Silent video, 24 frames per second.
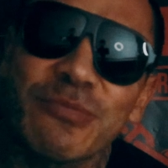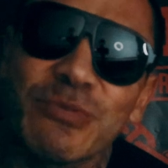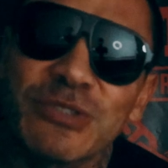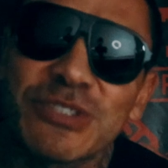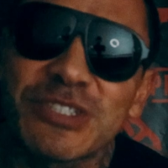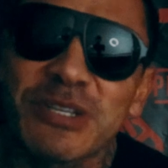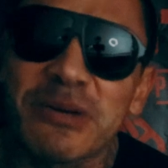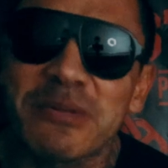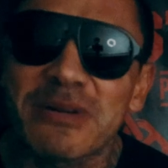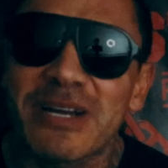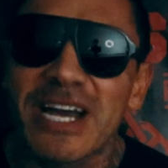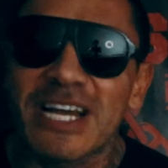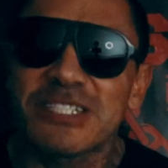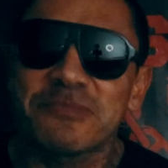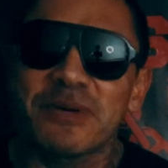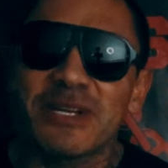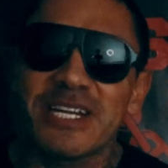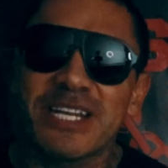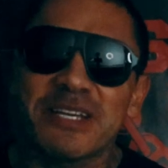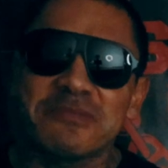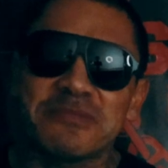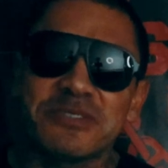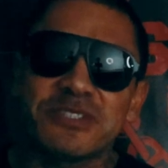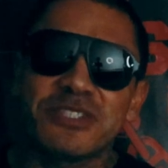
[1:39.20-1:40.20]
What's up, guys?
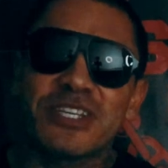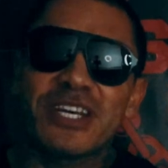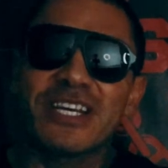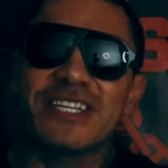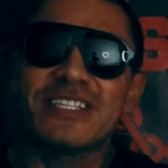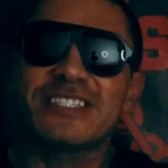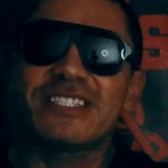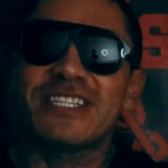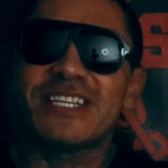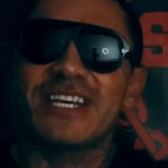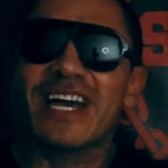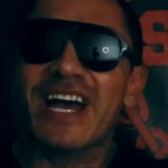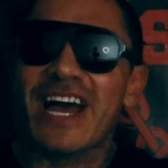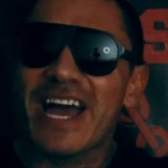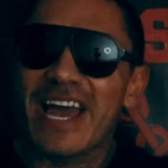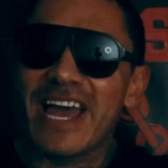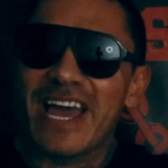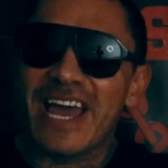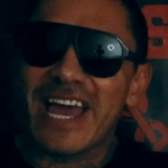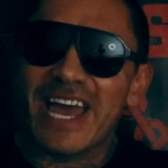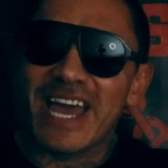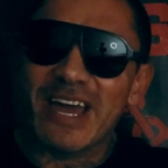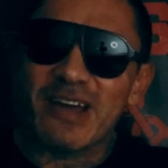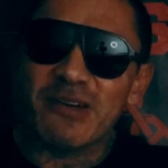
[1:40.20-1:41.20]
My name is JC. I
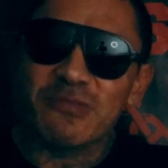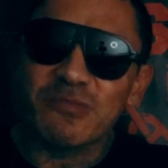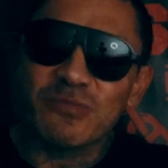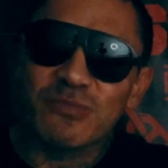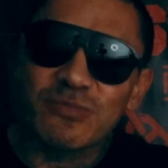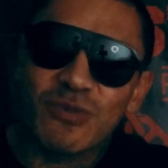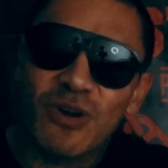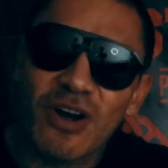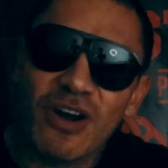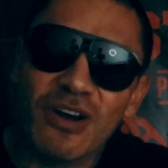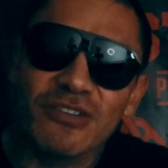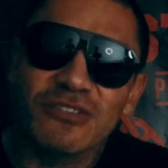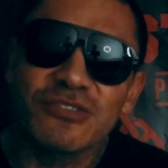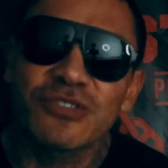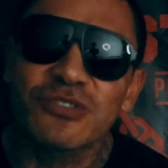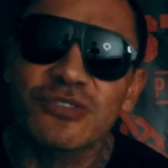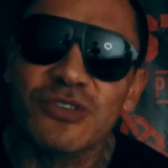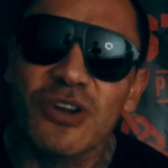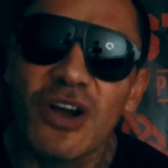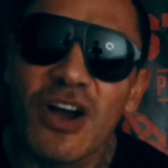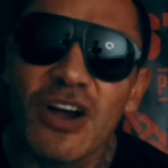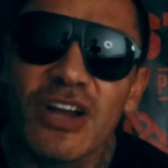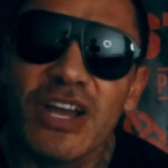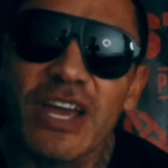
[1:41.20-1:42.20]
am Rung
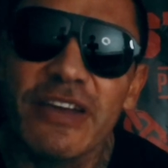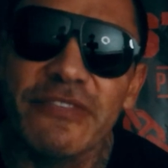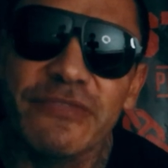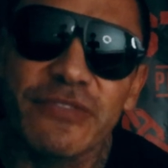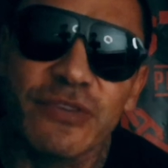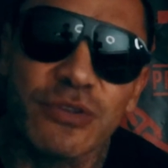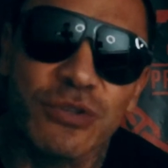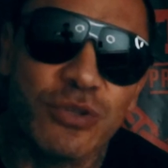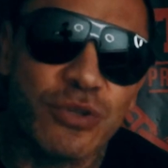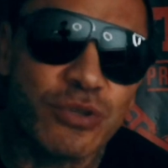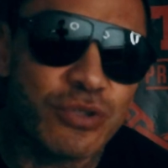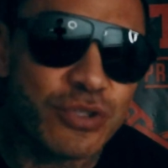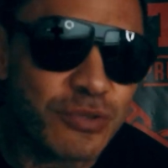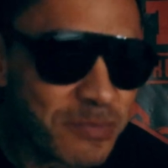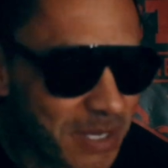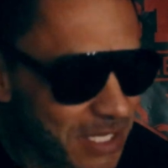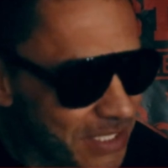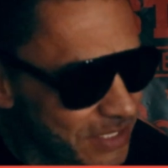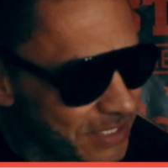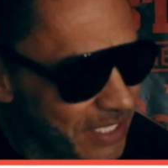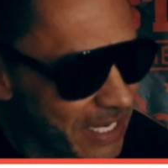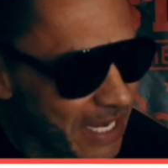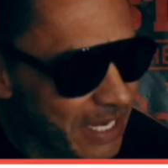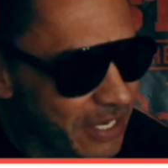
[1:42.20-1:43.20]
Strong. If you're new to
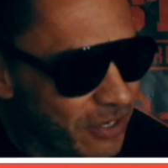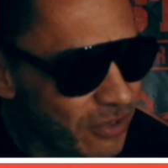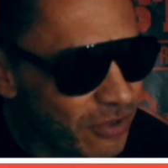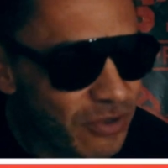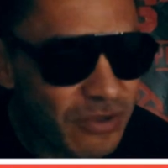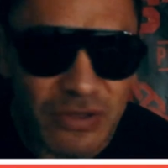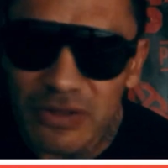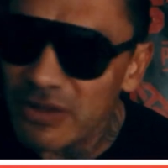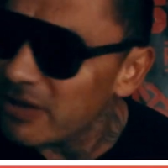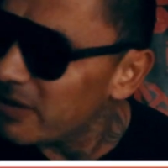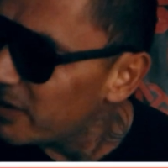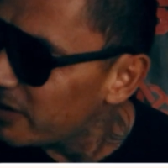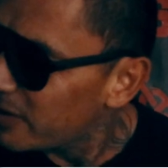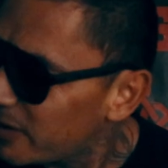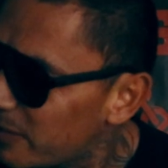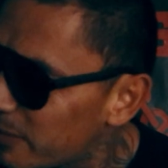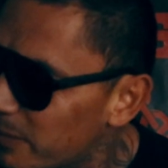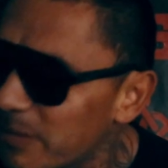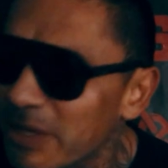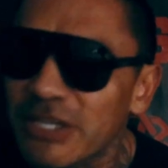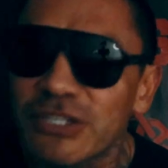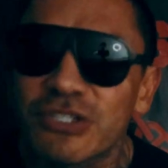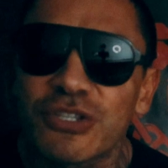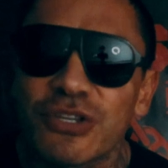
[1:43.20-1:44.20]
my channel,
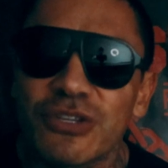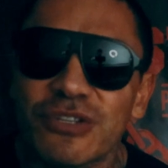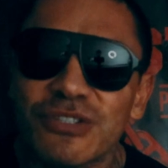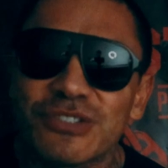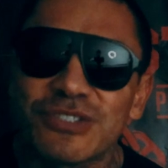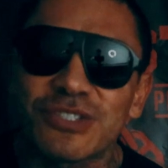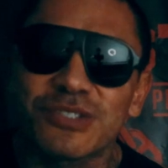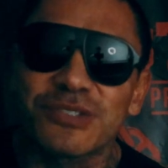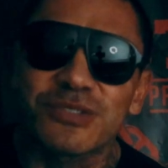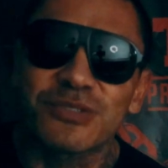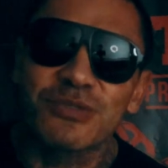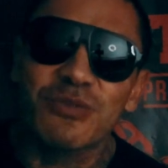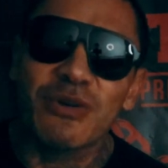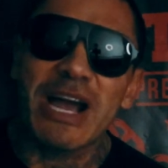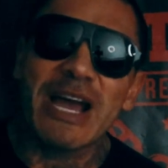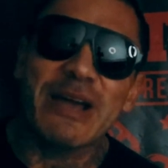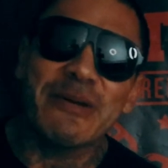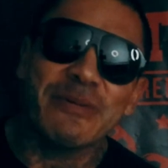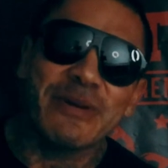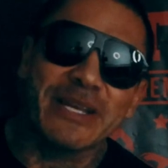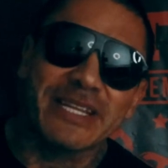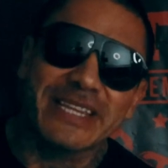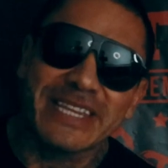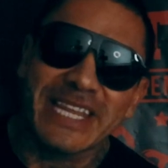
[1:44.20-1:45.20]
make sure you
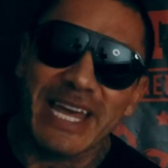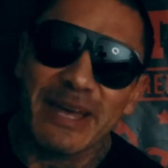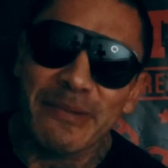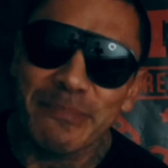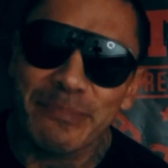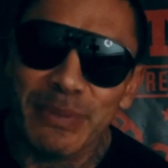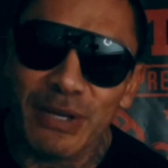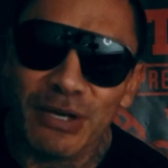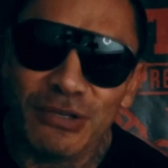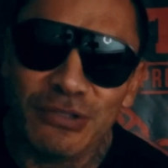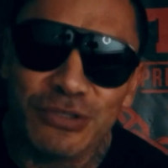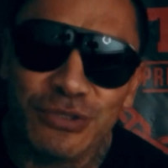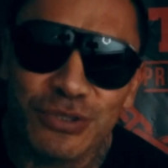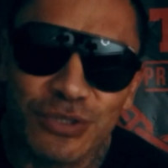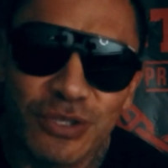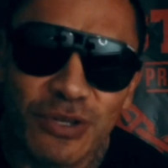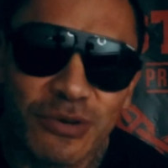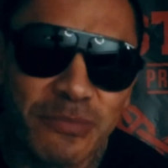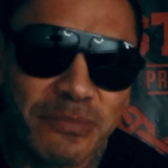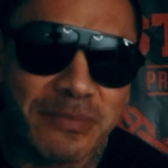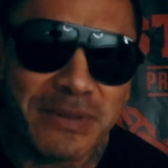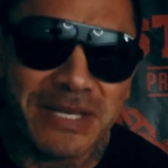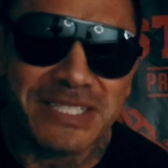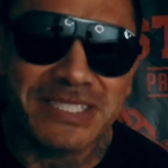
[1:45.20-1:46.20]
subscribe, hit that bell so you
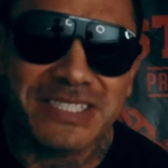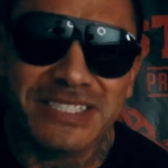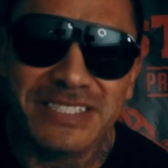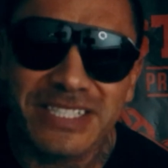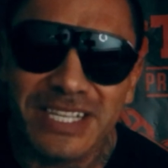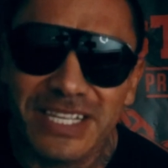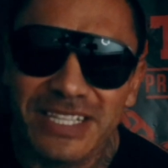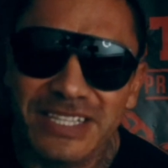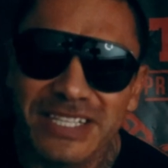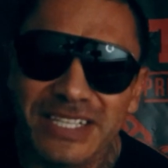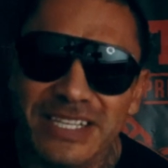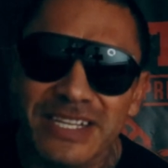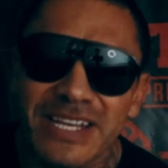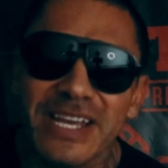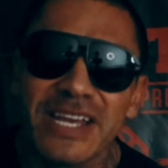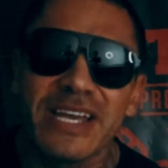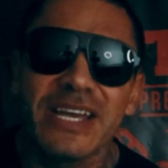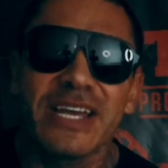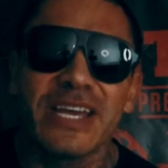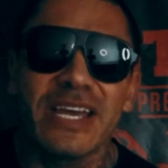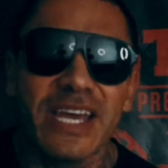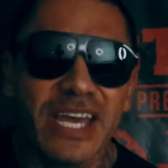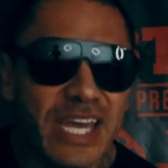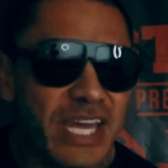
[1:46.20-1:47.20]
don't miss nothing.
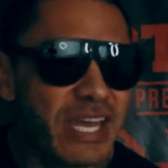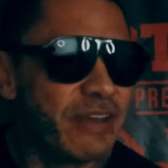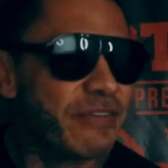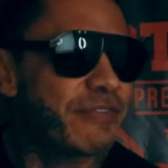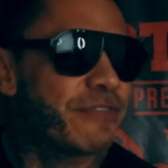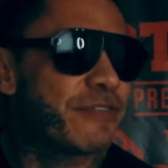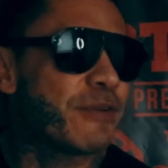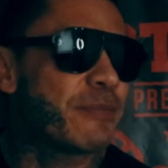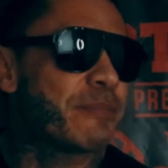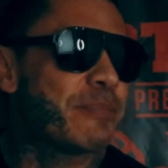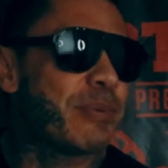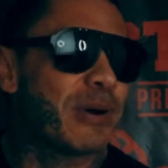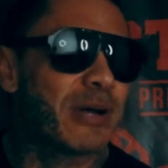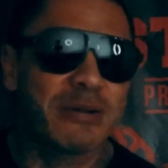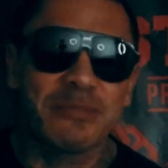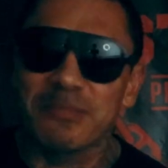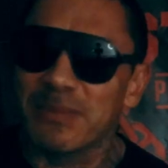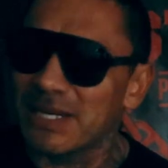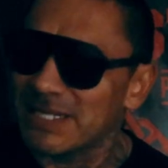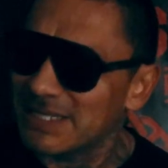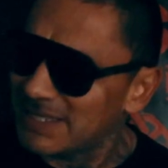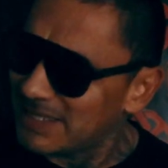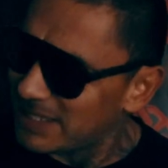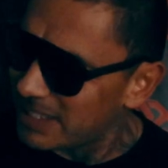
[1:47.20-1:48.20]
If you're part
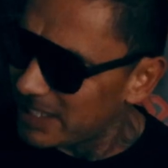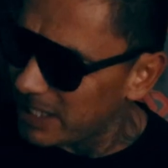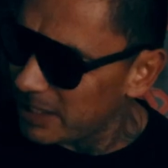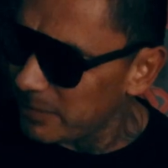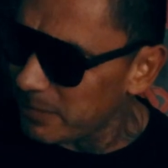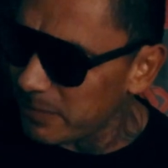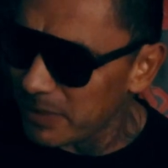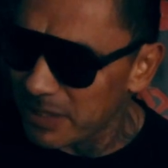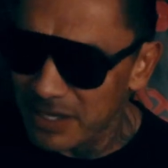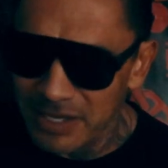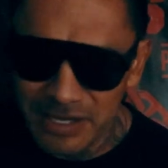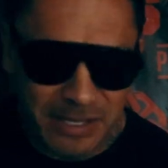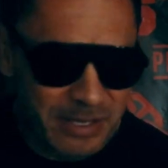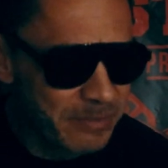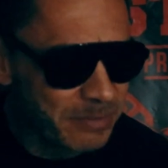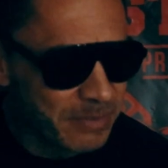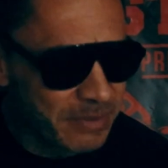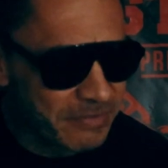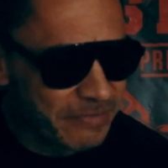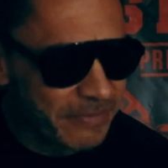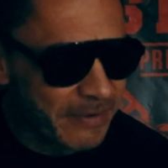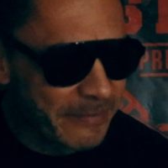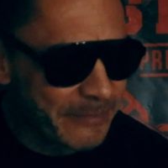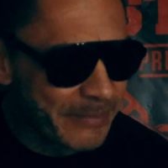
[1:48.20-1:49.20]
of my team,
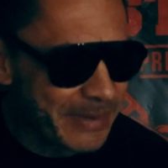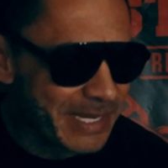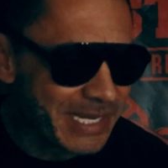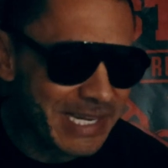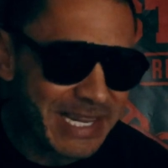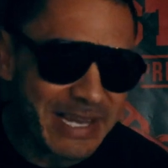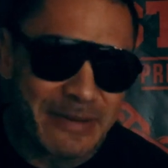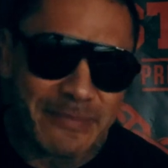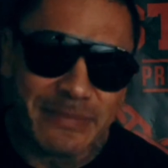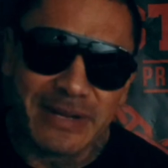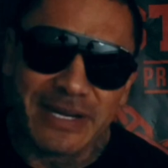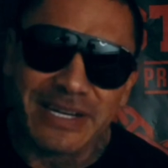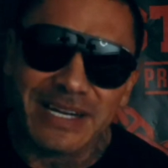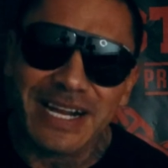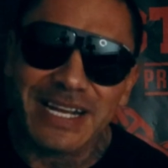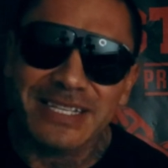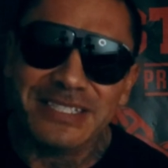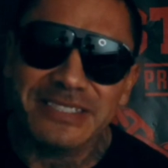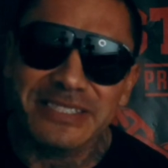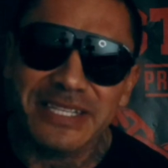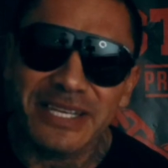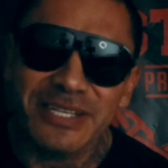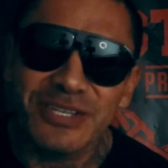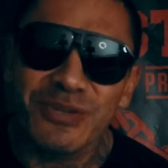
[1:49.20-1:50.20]
mi familia, mi
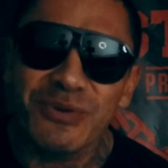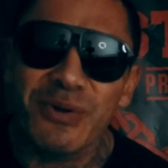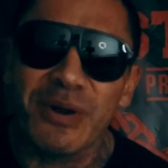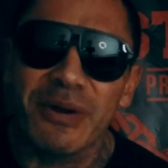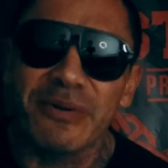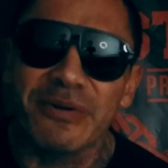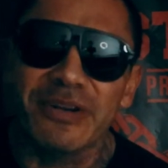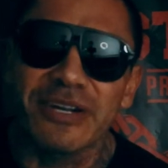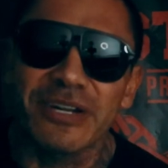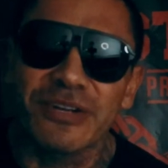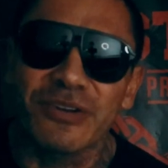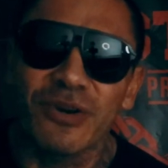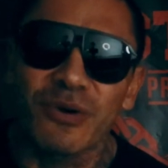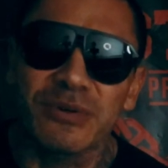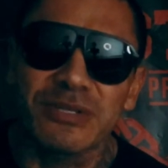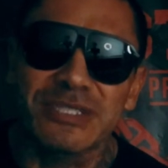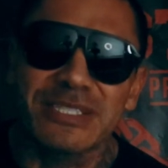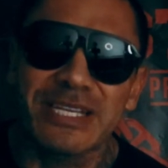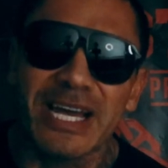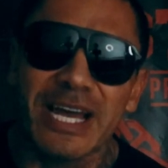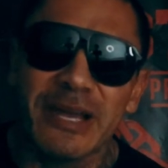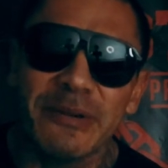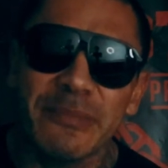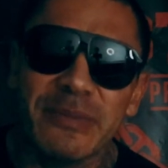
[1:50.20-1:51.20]
raza, you already know what
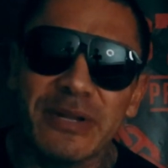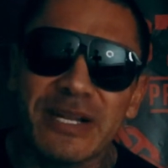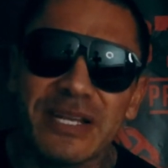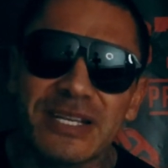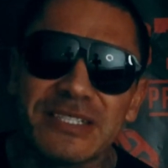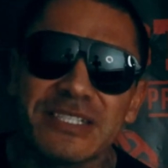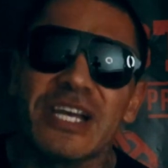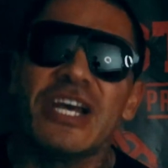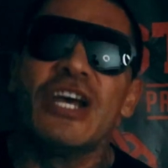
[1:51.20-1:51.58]
time it is.